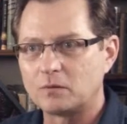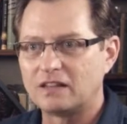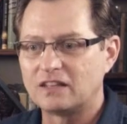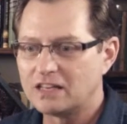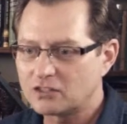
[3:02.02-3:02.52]

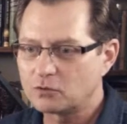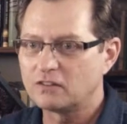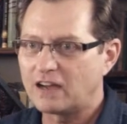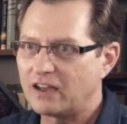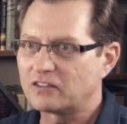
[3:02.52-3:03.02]
And the history of
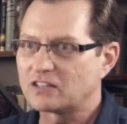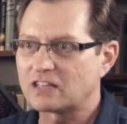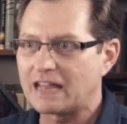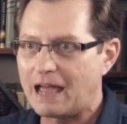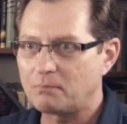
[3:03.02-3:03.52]
how this
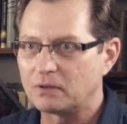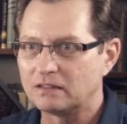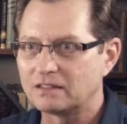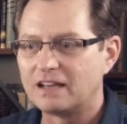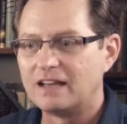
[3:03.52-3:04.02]
has
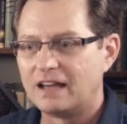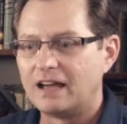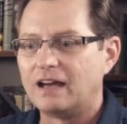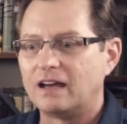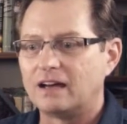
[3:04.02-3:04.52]
happened,
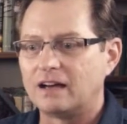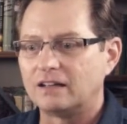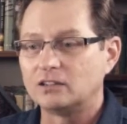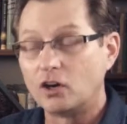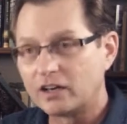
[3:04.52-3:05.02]

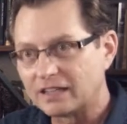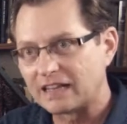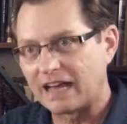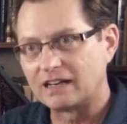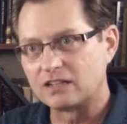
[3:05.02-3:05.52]
learning
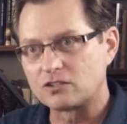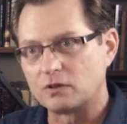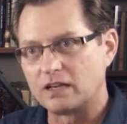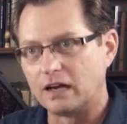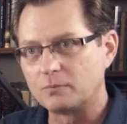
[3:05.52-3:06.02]
that
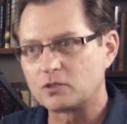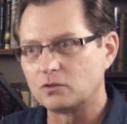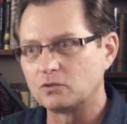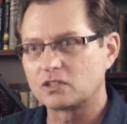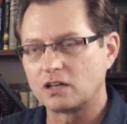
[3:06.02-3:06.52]
history helps
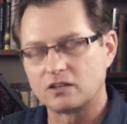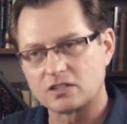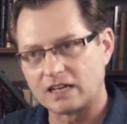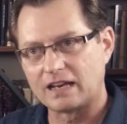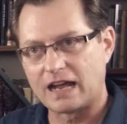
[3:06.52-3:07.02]
students to
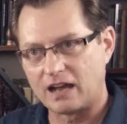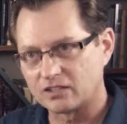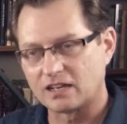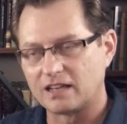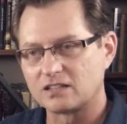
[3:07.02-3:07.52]
understand how
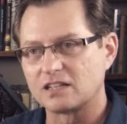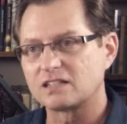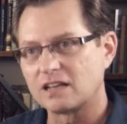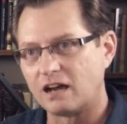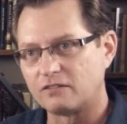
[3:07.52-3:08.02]
science
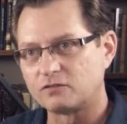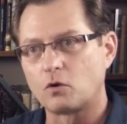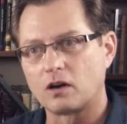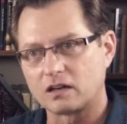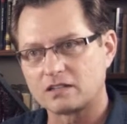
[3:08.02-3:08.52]
itself
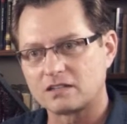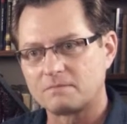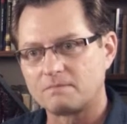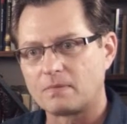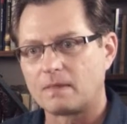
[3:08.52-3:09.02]
works.
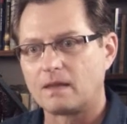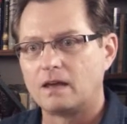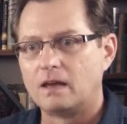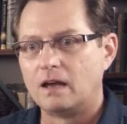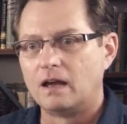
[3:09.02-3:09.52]

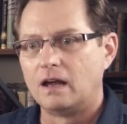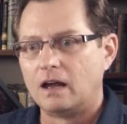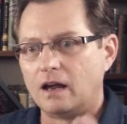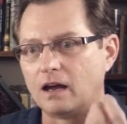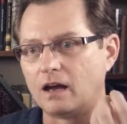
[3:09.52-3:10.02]

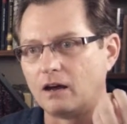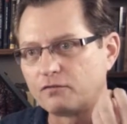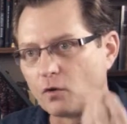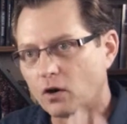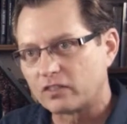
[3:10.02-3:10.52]
A
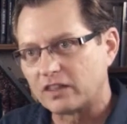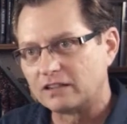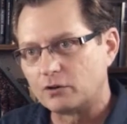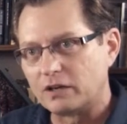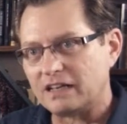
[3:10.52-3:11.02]
fourth
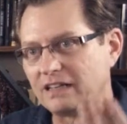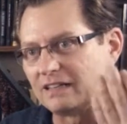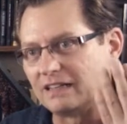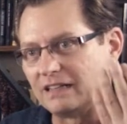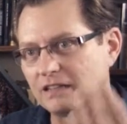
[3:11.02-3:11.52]
ingredient
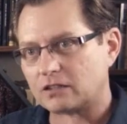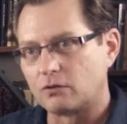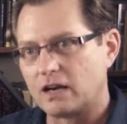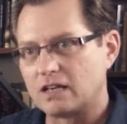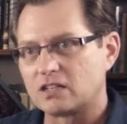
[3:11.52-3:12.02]
in
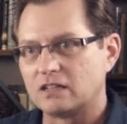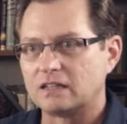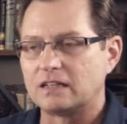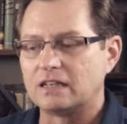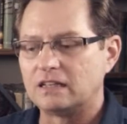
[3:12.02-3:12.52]
integration
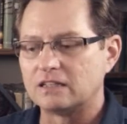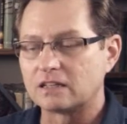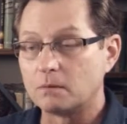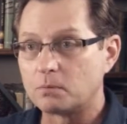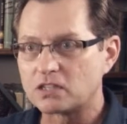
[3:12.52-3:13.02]
is
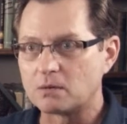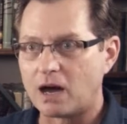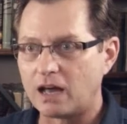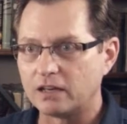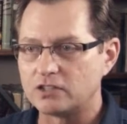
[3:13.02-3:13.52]

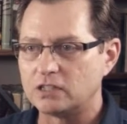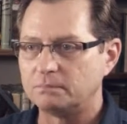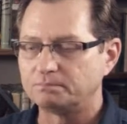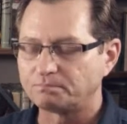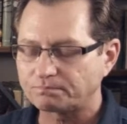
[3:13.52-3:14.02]
epistemology.
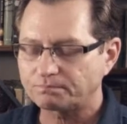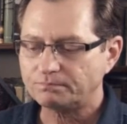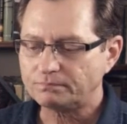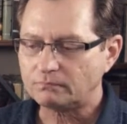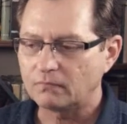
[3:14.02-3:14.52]

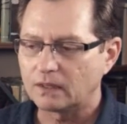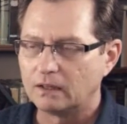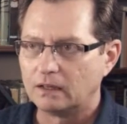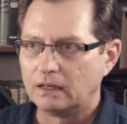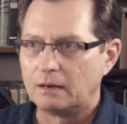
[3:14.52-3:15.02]

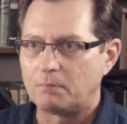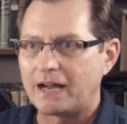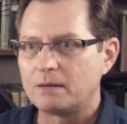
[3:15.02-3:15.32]
By